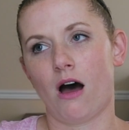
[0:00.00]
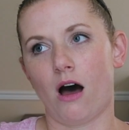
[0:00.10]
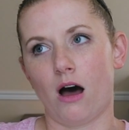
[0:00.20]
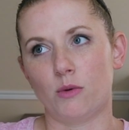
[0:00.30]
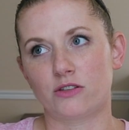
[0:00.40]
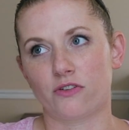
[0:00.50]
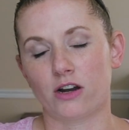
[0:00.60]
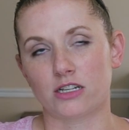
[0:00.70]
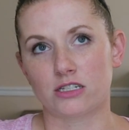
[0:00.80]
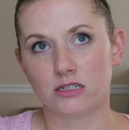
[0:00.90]
go. As
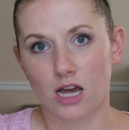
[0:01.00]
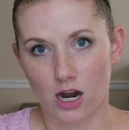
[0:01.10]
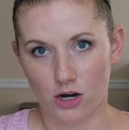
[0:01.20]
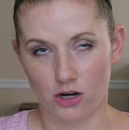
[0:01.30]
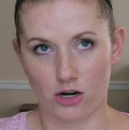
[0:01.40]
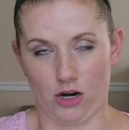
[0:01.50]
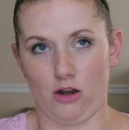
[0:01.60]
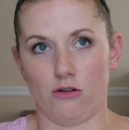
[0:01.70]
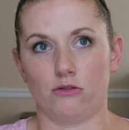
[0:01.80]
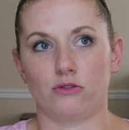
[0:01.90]
far as Tucker
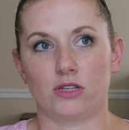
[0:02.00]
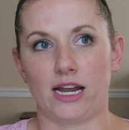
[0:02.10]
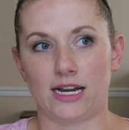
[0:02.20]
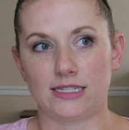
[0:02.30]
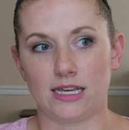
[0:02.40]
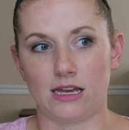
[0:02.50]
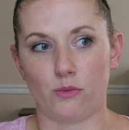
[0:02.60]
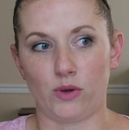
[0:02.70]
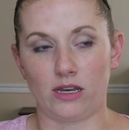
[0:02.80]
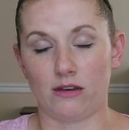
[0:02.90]
goes, like I
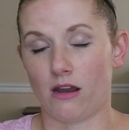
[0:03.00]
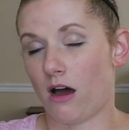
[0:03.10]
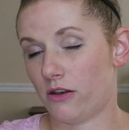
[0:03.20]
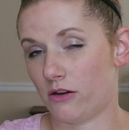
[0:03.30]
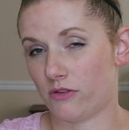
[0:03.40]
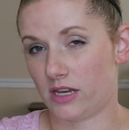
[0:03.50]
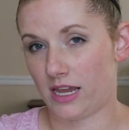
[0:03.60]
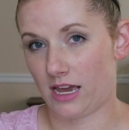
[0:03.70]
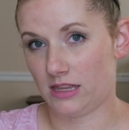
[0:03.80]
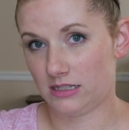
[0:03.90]
said, we did not know that he
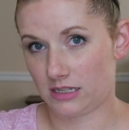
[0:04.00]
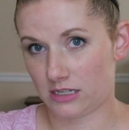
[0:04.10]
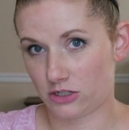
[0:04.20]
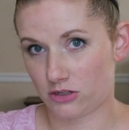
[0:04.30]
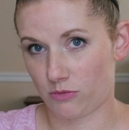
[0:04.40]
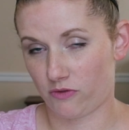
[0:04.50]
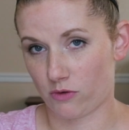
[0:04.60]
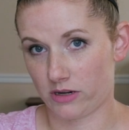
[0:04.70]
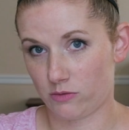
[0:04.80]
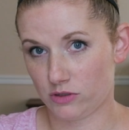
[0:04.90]
had this condition
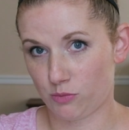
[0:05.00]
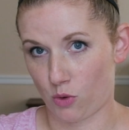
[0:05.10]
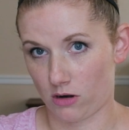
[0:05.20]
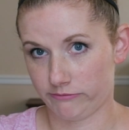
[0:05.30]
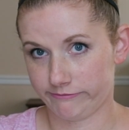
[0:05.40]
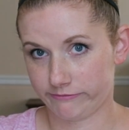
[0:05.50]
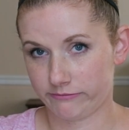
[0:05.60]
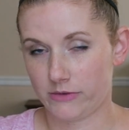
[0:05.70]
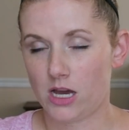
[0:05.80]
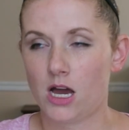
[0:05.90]
before he was born.
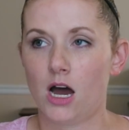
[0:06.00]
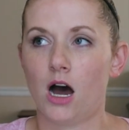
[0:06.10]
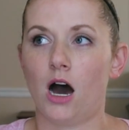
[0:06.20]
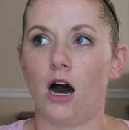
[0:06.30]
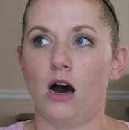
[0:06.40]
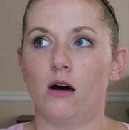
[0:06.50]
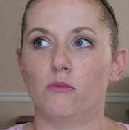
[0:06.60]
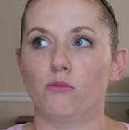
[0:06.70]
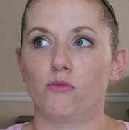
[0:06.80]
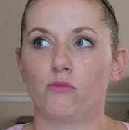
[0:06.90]

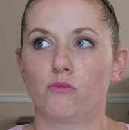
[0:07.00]
So